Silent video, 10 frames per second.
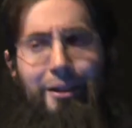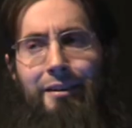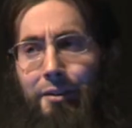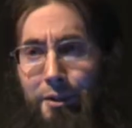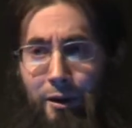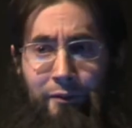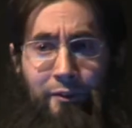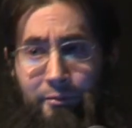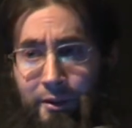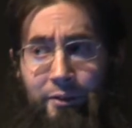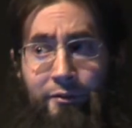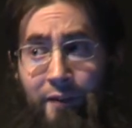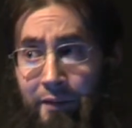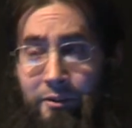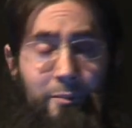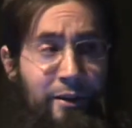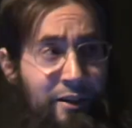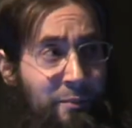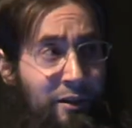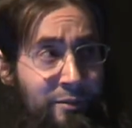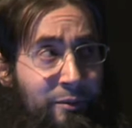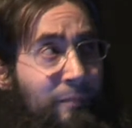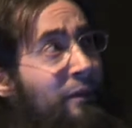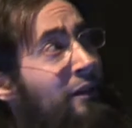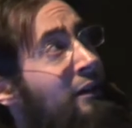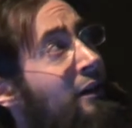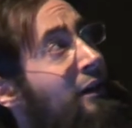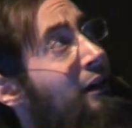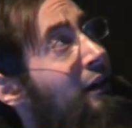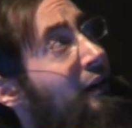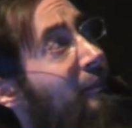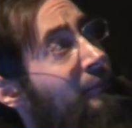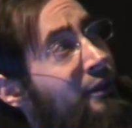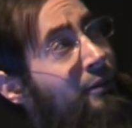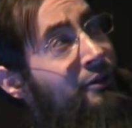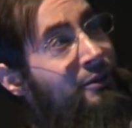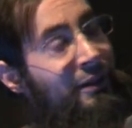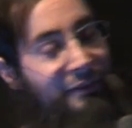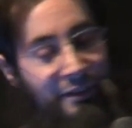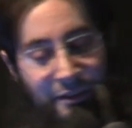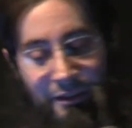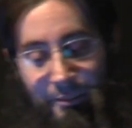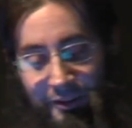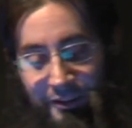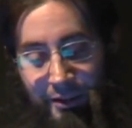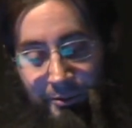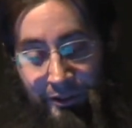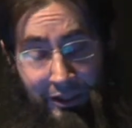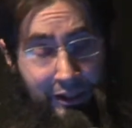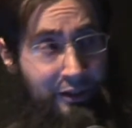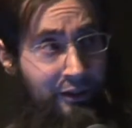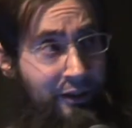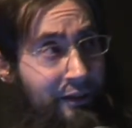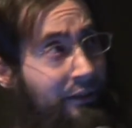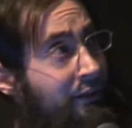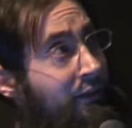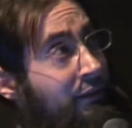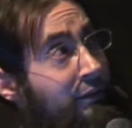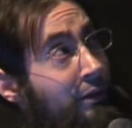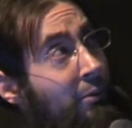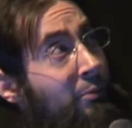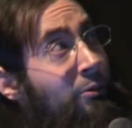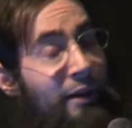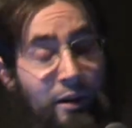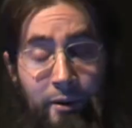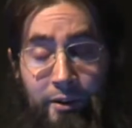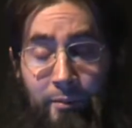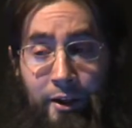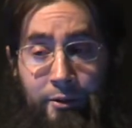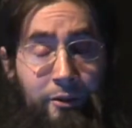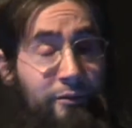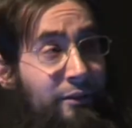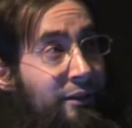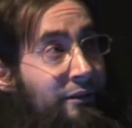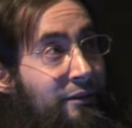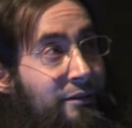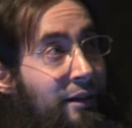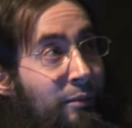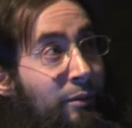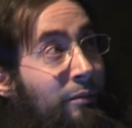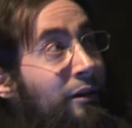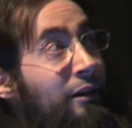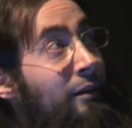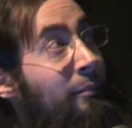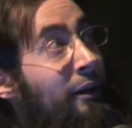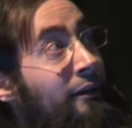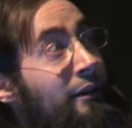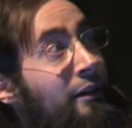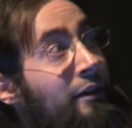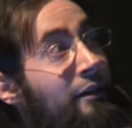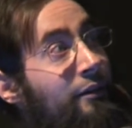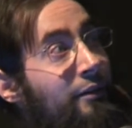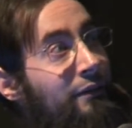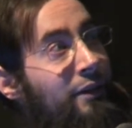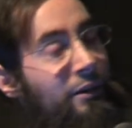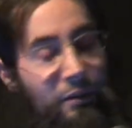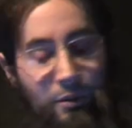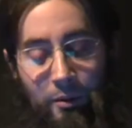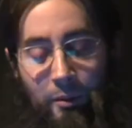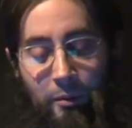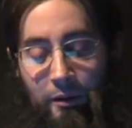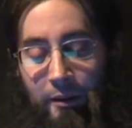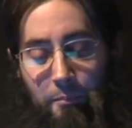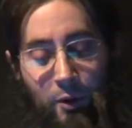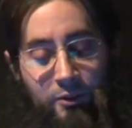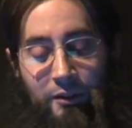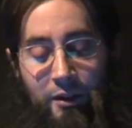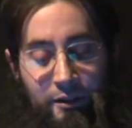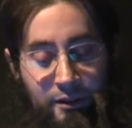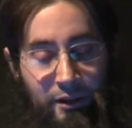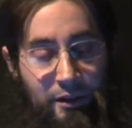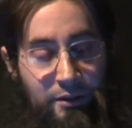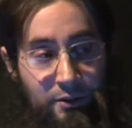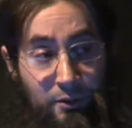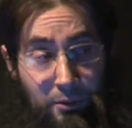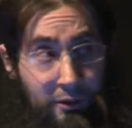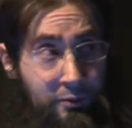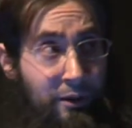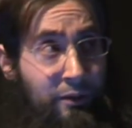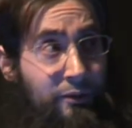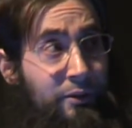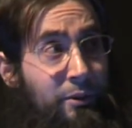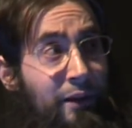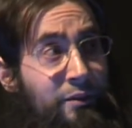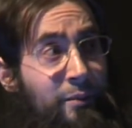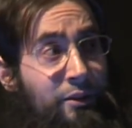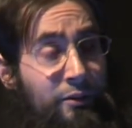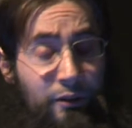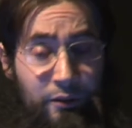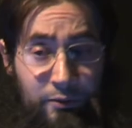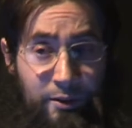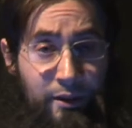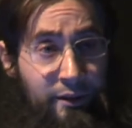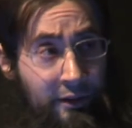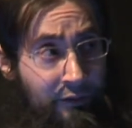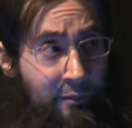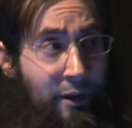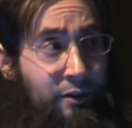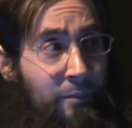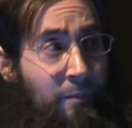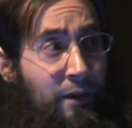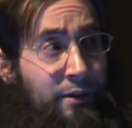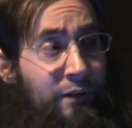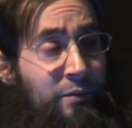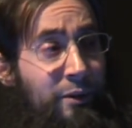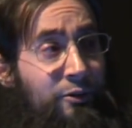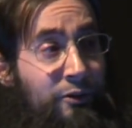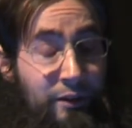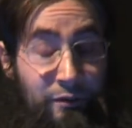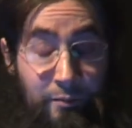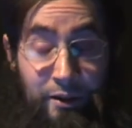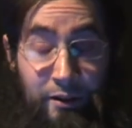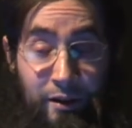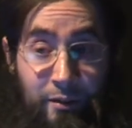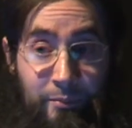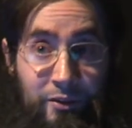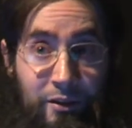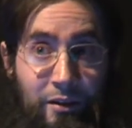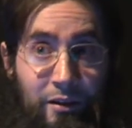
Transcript: ideally you offer 3 or 5 or as many as possible. You also have to come to the sad realization that no one will care about your manual. It's terrible, but they're even going to ignore most of the content in your tutorial as well. So you have to make sure that there's redundant information, and you have to make sure that the information comes